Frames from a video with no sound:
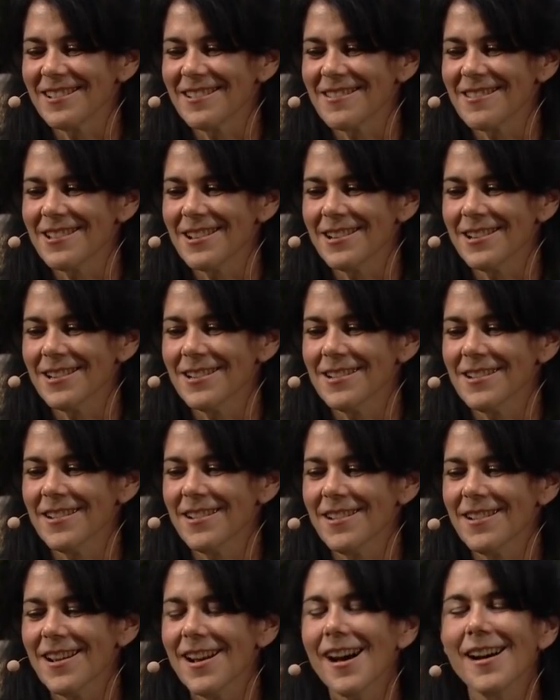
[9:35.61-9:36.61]

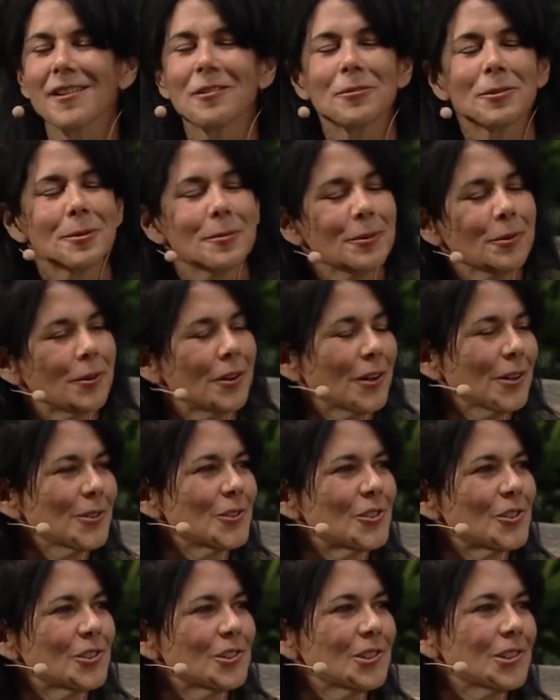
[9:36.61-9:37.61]
the equitable
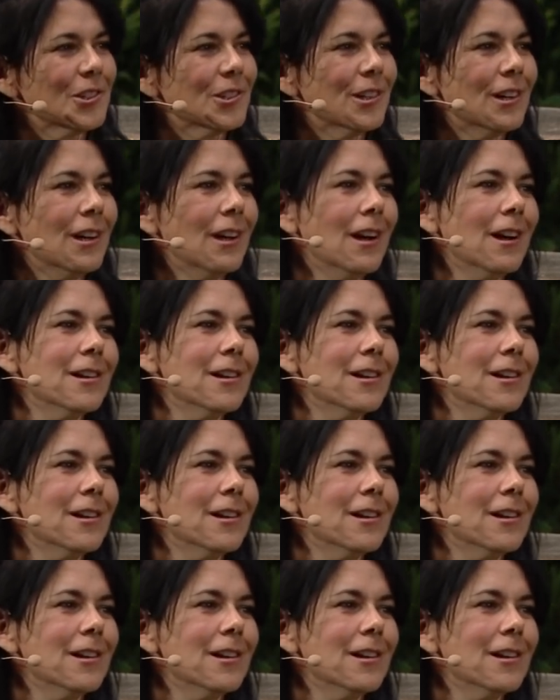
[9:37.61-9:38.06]
culture